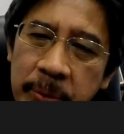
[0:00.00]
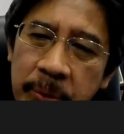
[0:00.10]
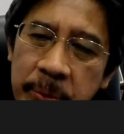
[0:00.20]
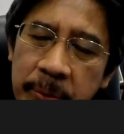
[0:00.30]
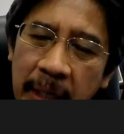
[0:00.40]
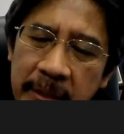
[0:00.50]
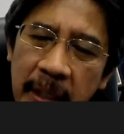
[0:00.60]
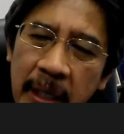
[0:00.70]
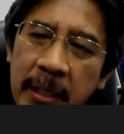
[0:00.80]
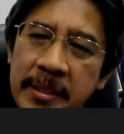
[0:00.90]
Actually, it's
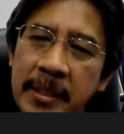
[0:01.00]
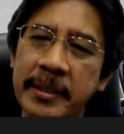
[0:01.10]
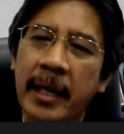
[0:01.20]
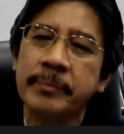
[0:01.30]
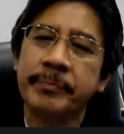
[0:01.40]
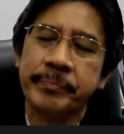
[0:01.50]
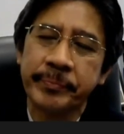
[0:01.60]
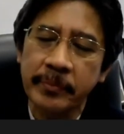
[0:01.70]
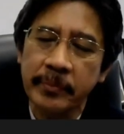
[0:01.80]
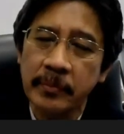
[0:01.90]
just that
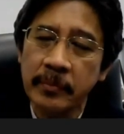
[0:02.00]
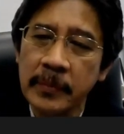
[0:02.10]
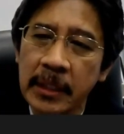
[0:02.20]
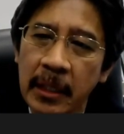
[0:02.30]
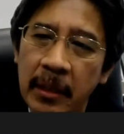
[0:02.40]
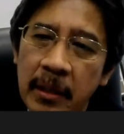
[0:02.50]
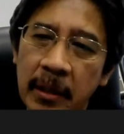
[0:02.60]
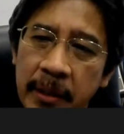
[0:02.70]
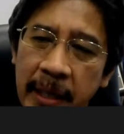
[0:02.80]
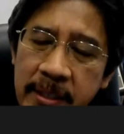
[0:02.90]
the
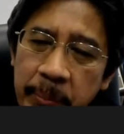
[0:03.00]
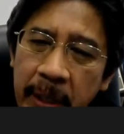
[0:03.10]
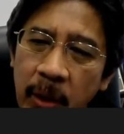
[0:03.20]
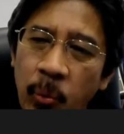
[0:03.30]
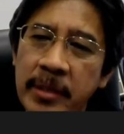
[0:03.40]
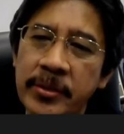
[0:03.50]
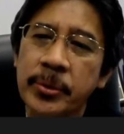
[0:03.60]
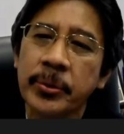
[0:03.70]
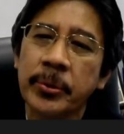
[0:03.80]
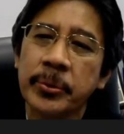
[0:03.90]
examiner wants you
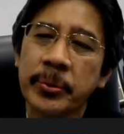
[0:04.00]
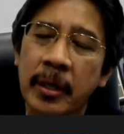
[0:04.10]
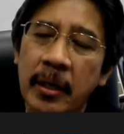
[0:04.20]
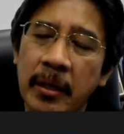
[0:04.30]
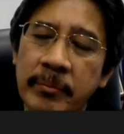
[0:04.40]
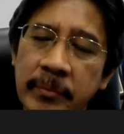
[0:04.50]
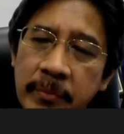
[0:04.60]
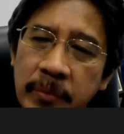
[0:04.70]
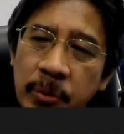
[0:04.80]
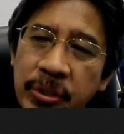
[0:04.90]
to
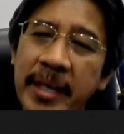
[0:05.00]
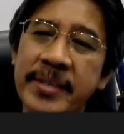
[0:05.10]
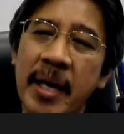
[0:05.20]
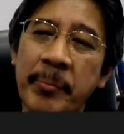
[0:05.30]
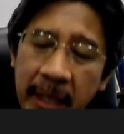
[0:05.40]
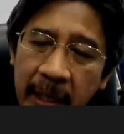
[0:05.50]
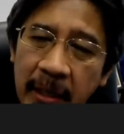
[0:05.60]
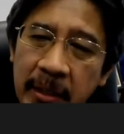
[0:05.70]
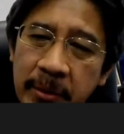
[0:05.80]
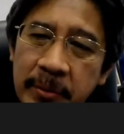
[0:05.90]
say something,
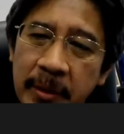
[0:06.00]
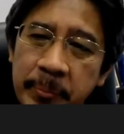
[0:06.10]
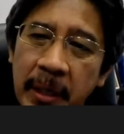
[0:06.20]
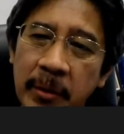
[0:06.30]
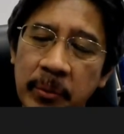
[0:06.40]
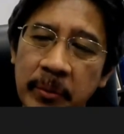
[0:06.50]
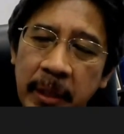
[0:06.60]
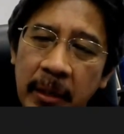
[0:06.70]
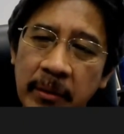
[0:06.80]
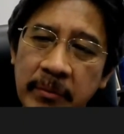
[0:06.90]
about
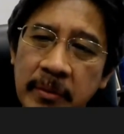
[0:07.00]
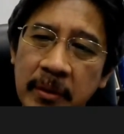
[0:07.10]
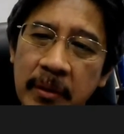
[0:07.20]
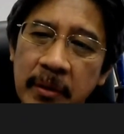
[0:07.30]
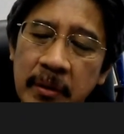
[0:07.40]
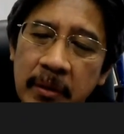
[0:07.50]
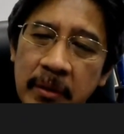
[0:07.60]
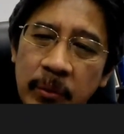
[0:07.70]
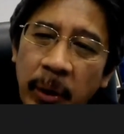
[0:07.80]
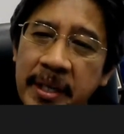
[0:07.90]

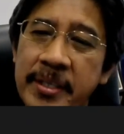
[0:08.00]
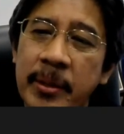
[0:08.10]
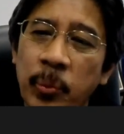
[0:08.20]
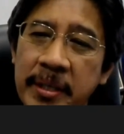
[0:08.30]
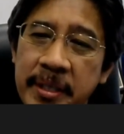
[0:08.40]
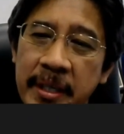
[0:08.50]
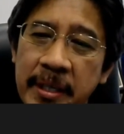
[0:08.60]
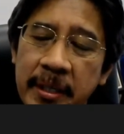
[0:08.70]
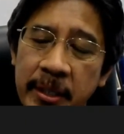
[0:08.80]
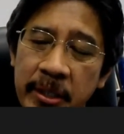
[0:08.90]
what's in
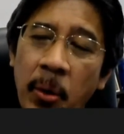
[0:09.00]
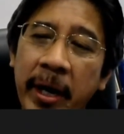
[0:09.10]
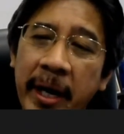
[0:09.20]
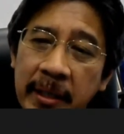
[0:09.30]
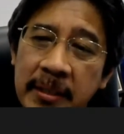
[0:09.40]
your head actually.